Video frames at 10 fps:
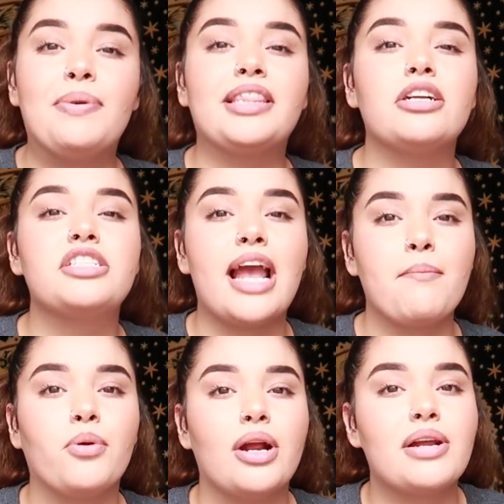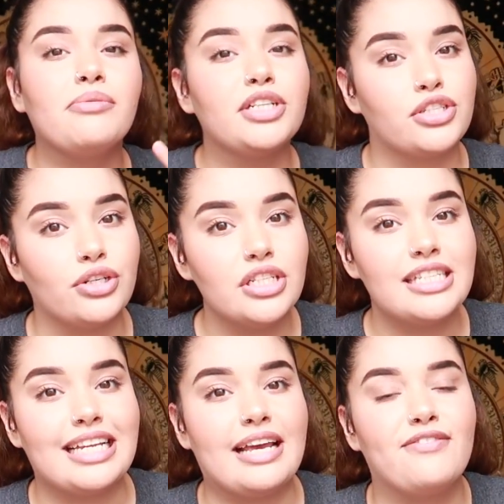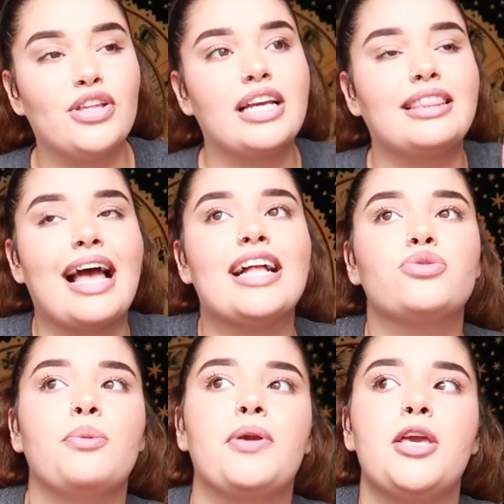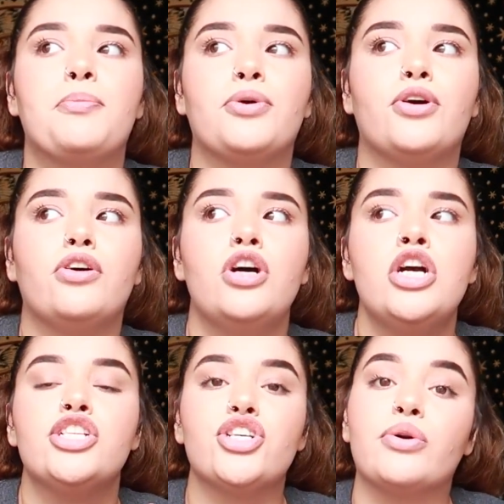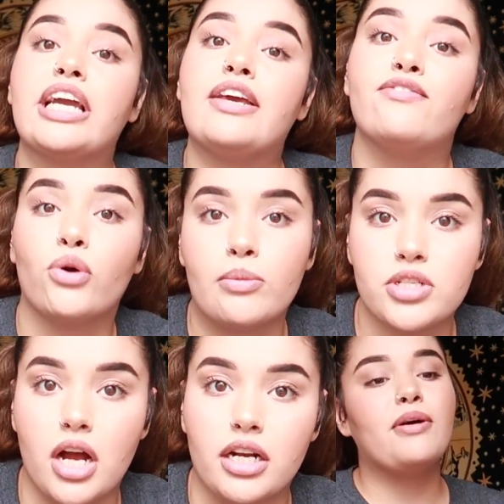but they're temporary results, and I feel like that's what people don't get informed on.